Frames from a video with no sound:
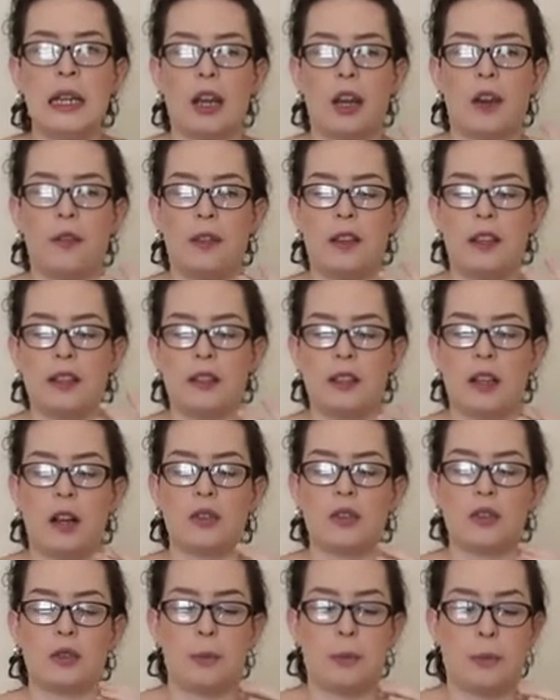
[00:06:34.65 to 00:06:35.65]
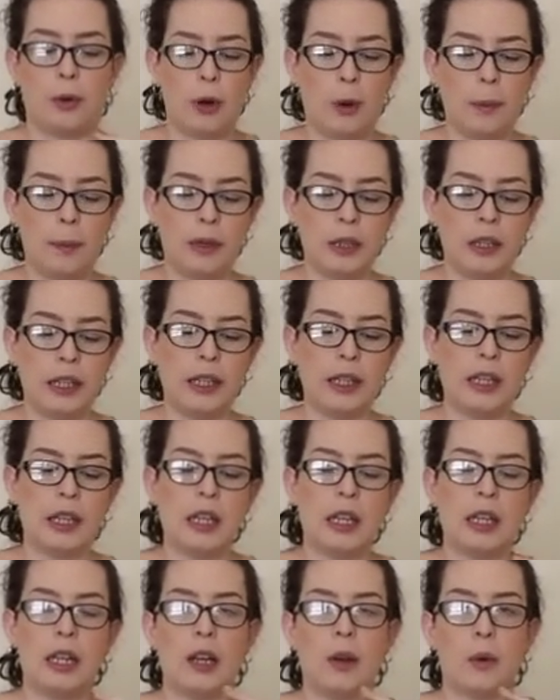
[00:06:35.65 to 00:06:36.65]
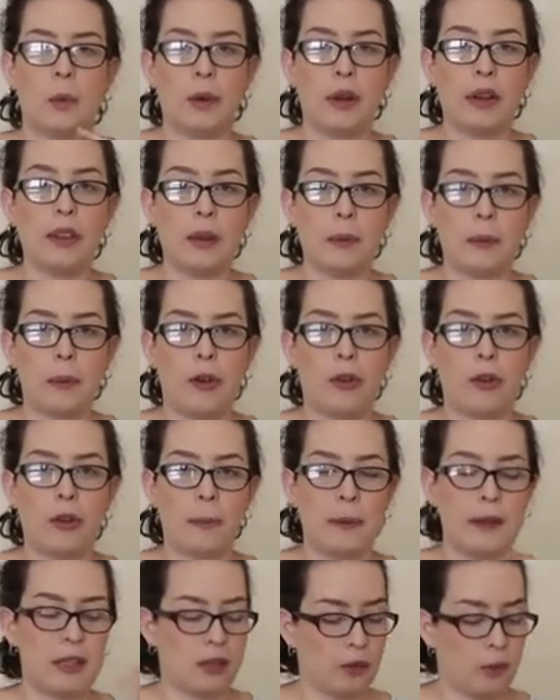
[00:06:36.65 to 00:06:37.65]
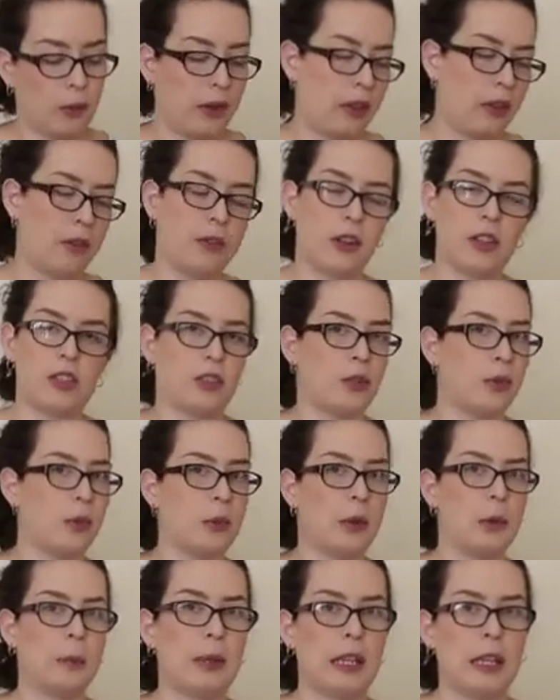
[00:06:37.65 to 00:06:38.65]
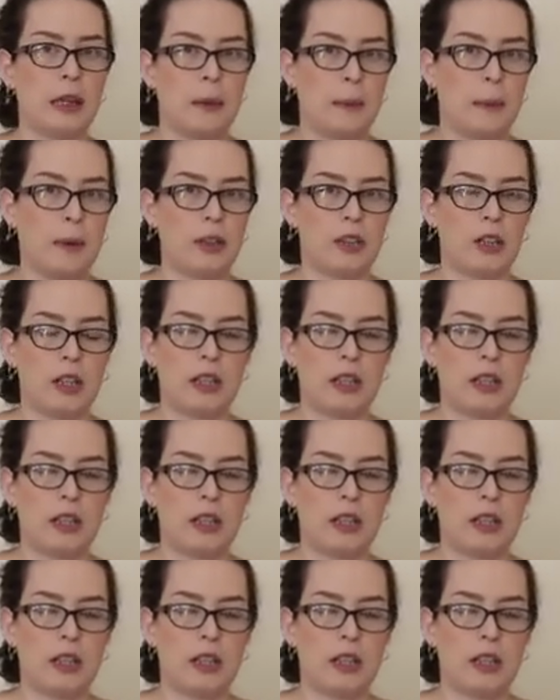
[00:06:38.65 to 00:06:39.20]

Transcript: If this sounds properly with the mouthpiece, with the French horn, will be much